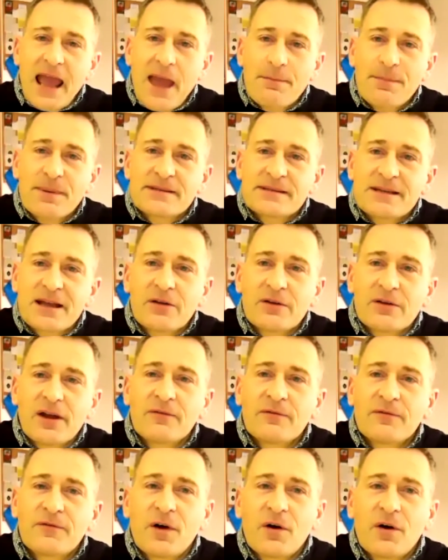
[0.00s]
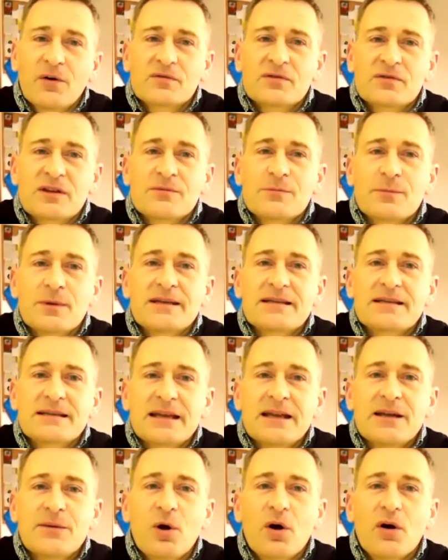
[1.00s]
episode unfolds and we
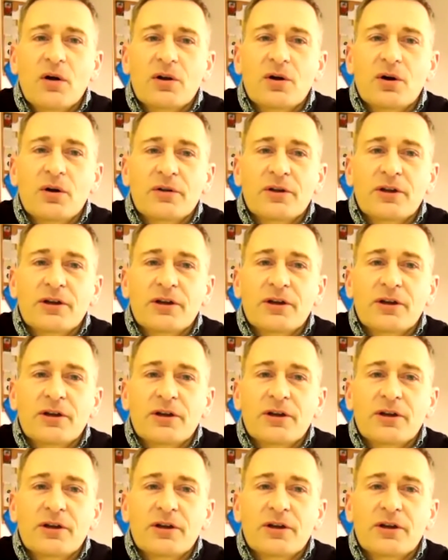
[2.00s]
see what God